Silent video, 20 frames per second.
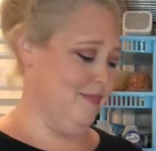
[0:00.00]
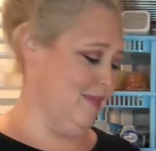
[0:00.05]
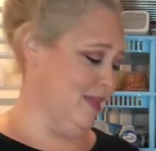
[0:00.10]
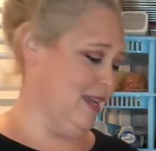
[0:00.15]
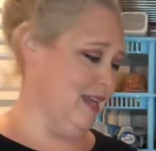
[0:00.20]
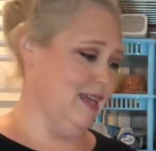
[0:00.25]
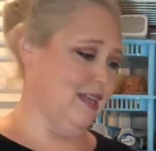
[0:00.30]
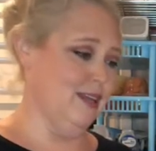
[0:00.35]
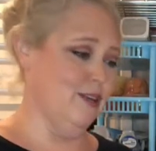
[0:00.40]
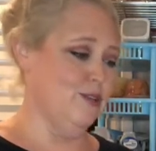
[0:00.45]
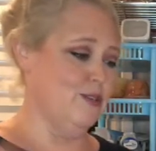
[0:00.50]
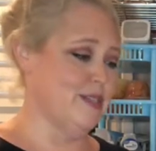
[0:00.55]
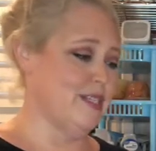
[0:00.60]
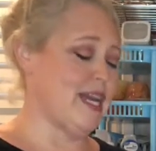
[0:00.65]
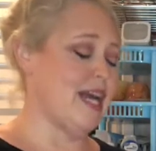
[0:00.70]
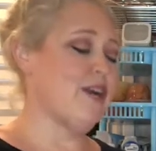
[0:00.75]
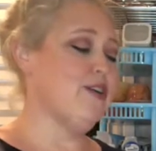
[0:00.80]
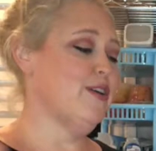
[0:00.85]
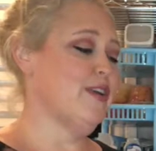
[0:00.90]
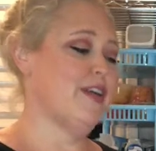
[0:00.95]
little
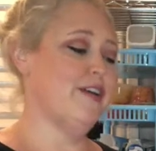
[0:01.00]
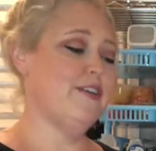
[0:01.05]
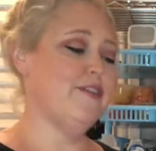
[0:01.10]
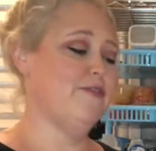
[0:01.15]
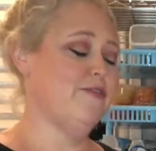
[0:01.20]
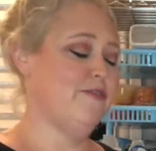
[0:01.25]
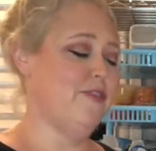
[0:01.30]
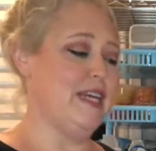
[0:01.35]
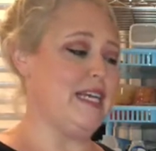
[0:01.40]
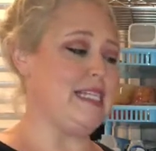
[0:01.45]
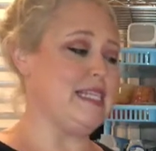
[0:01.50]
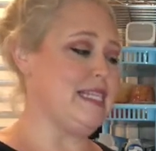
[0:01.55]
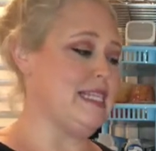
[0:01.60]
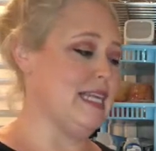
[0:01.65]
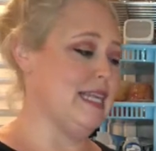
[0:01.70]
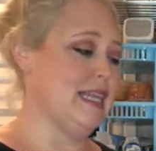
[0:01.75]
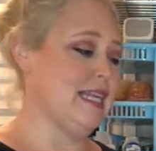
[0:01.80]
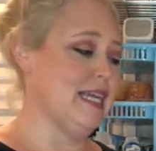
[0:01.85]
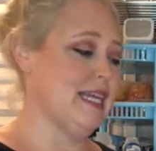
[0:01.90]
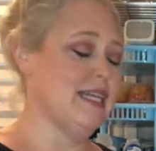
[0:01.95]
decorative, fancy
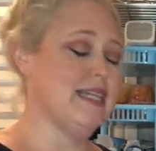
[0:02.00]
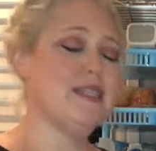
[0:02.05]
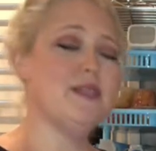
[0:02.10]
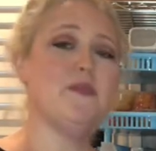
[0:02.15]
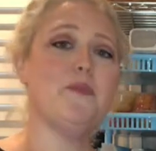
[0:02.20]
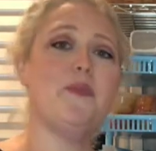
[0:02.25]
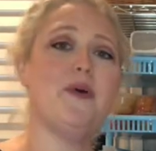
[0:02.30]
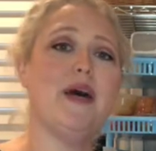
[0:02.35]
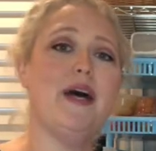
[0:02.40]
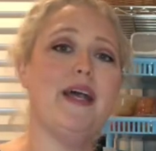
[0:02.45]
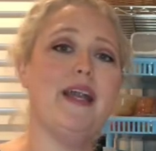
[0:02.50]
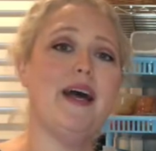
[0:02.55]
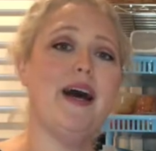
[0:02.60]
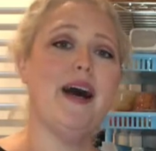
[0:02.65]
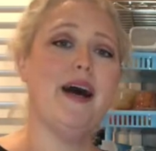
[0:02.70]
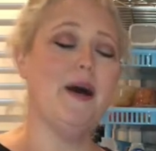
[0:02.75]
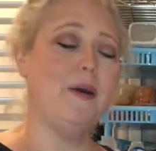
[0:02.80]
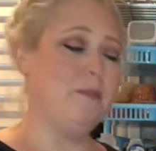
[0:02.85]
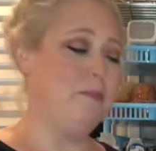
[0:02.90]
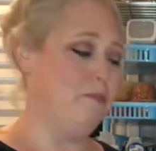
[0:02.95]
things, but
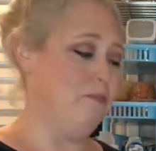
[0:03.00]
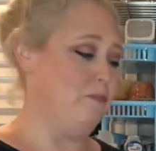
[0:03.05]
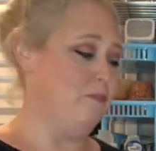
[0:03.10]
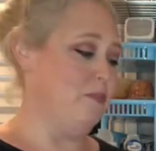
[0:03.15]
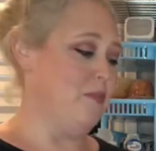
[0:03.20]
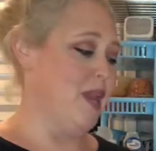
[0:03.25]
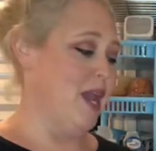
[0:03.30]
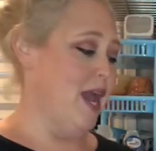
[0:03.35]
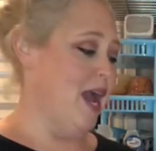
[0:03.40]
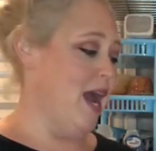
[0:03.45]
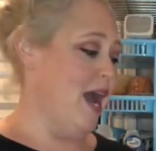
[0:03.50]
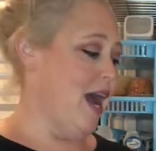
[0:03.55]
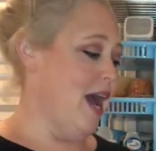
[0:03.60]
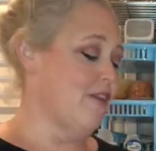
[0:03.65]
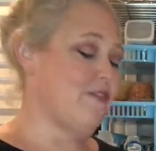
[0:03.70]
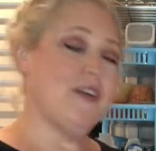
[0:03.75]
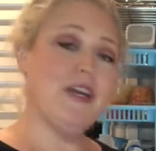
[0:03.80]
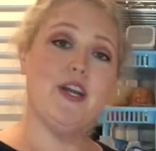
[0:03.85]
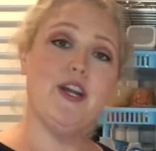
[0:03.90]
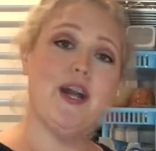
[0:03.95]
I
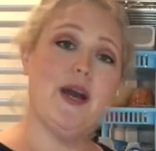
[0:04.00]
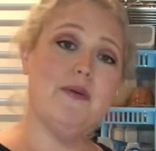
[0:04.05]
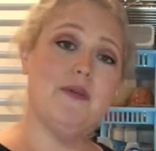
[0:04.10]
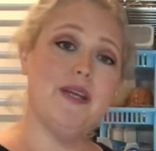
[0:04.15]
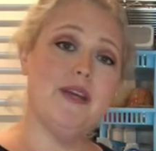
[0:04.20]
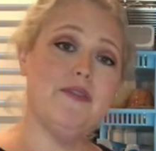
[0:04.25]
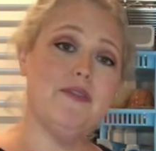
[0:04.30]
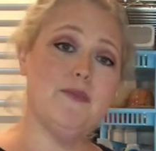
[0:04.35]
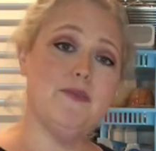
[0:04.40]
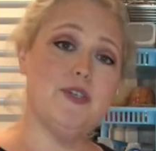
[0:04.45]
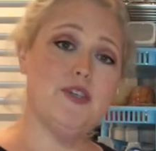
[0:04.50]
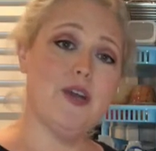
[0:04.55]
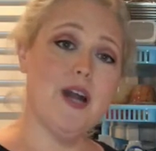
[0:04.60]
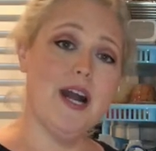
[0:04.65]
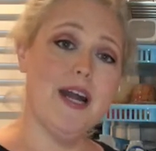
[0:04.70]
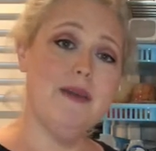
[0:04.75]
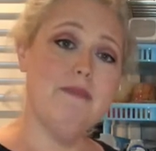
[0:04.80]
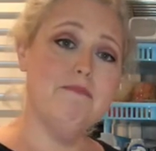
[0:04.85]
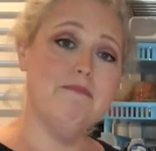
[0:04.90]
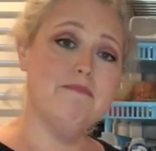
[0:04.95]
figured I would give them a
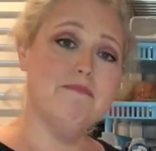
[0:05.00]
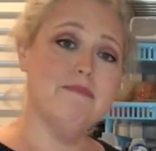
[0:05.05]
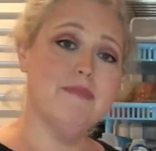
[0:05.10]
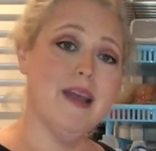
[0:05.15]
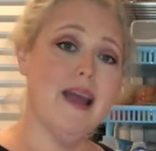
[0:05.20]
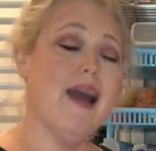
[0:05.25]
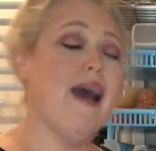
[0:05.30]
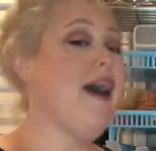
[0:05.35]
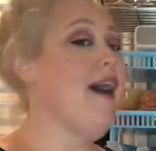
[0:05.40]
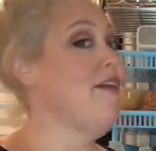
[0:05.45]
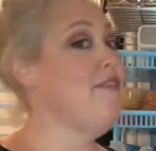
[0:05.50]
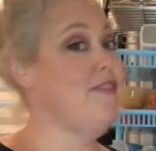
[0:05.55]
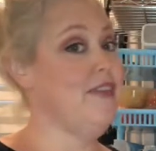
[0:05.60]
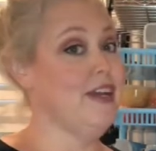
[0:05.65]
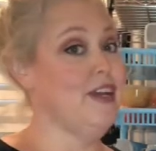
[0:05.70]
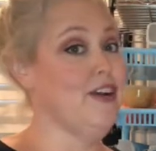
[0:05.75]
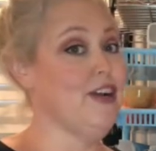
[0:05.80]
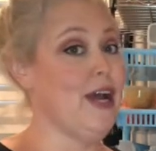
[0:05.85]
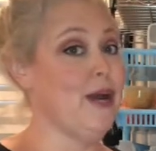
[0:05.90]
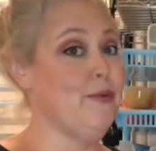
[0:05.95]
try. I
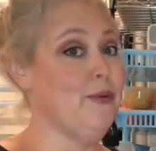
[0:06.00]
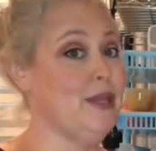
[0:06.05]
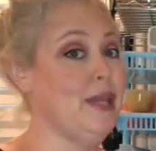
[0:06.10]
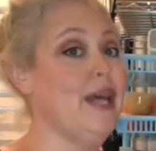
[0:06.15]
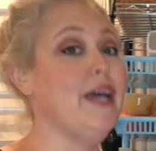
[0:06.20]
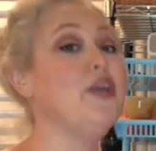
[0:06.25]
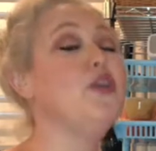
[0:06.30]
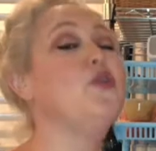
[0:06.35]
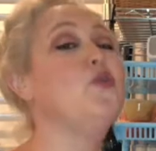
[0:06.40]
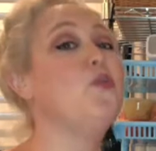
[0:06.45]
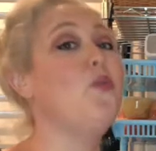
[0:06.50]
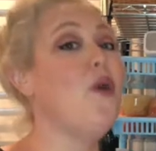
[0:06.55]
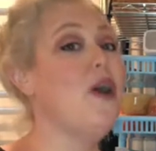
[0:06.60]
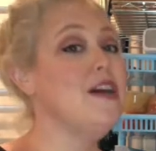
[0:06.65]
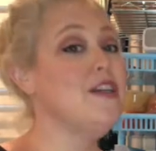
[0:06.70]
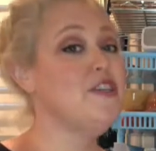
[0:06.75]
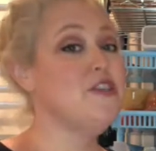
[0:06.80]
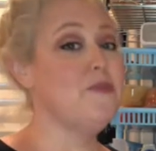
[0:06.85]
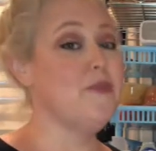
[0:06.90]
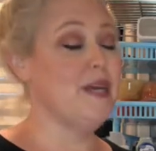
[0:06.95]
figured I would let you
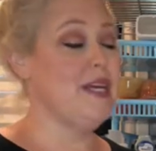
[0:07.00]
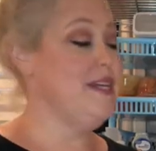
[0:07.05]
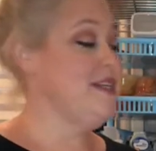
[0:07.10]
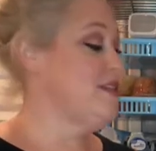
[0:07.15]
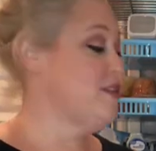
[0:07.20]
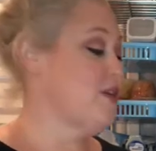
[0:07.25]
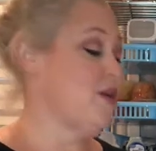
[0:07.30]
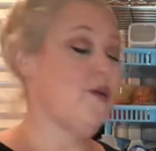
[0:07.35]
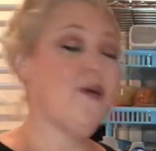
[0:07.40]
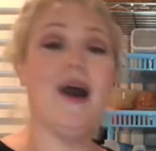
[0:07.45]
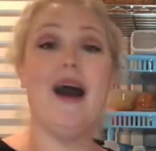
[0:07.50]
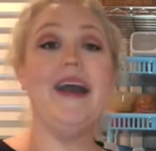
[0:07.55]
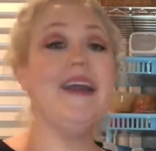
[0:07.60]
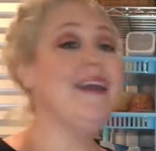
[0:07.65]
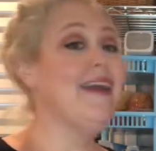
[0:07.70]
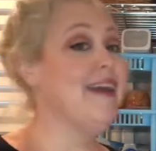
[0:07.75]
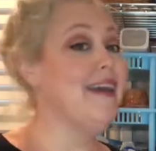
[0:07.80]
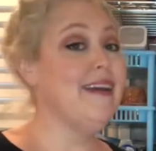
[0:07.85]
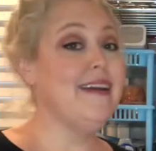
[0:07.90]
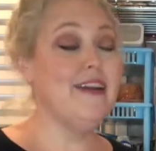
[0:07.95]
watch me, so I
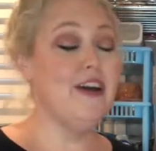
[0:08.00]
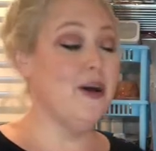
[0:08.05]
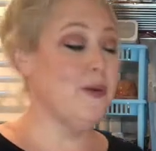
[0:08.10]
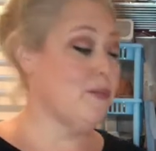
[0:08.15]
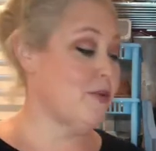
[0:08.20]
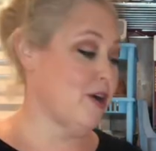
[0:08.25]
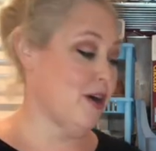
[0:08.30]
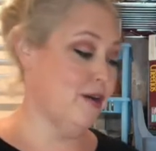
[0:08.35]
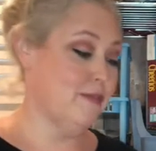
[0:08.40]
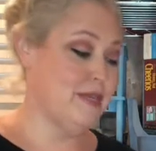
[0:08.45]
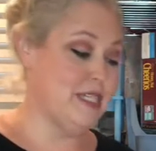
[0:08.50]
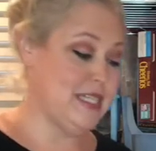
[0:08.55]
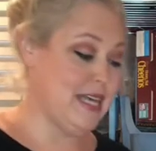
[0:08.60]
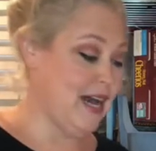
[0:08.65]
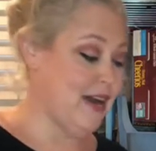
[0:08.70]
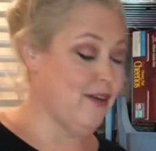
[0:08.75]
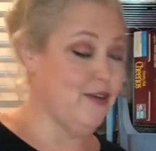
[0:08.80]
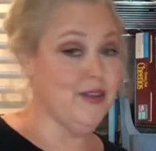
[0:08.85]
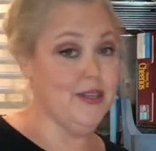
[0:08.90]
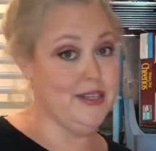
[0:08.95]
cannot promise
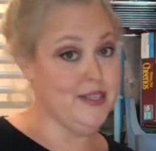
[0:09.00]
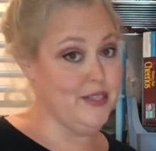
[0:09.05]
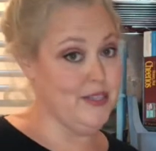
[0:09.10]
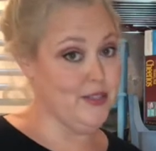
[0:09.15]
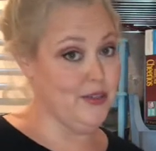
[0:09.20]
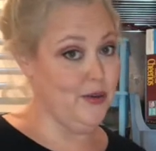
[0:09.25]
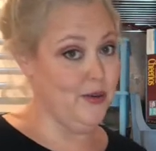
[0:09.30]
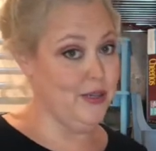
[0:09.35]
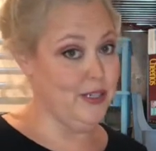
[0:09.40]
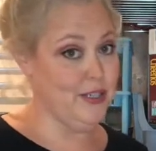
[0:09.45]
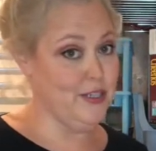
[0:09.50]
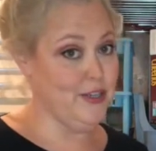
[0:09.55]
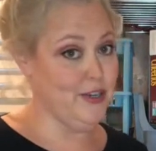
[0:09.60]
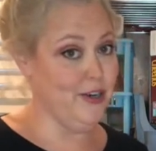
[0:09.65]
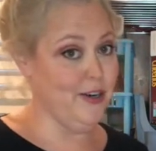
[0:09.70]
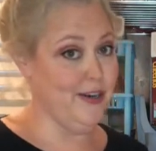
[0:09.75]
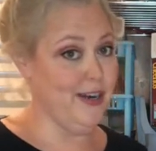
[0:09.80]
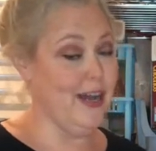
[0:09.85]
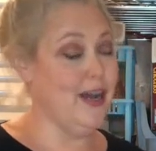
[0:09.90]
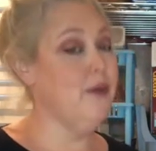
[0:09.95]
how this is going to
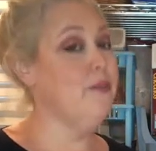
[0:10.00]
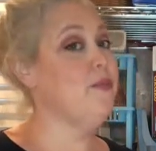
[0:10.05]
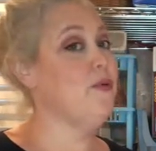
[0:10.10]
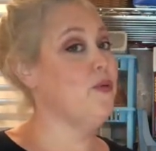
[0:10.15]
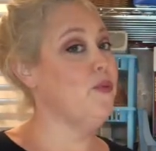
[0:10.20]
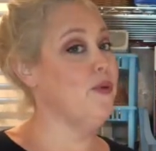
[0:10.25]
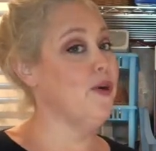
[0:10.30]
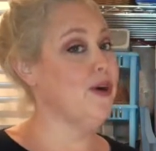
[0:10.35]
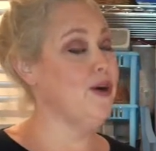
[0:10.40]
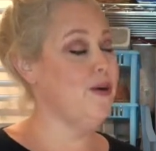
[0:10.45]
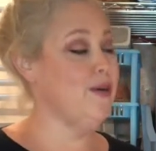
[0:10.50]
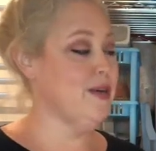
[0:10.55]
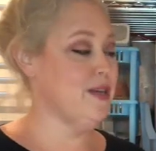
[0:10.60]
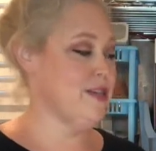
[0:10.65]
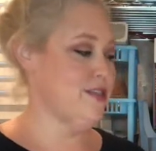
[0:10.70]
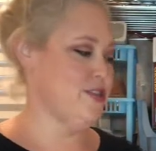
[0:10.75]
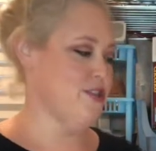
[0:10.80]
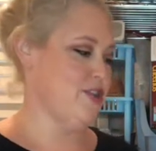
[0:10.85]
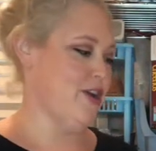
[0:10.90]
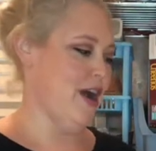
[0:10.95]
turn out, but we're going
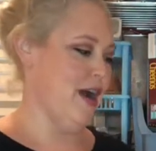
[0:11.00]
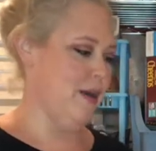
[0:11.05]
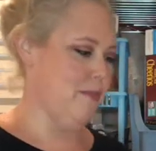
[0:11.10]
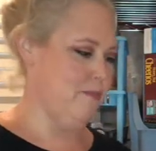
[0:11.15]
to try.